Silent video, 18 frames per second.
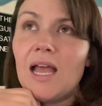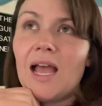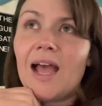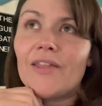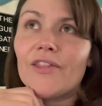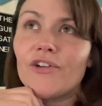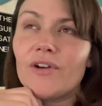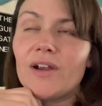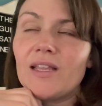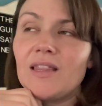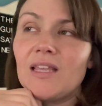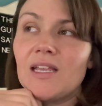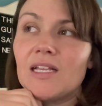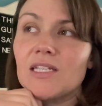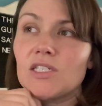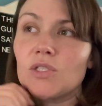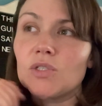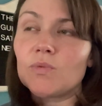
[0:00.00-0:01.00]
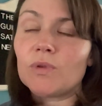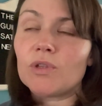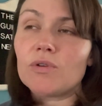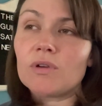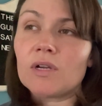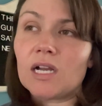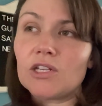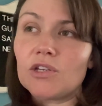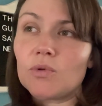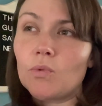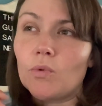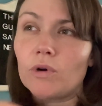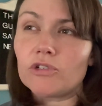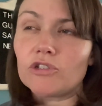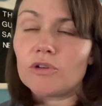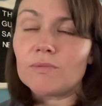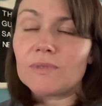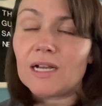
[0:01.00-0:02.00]
And the great thing is when you cut your
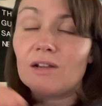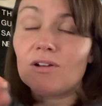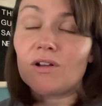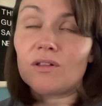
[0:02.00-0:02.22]
wardrobe down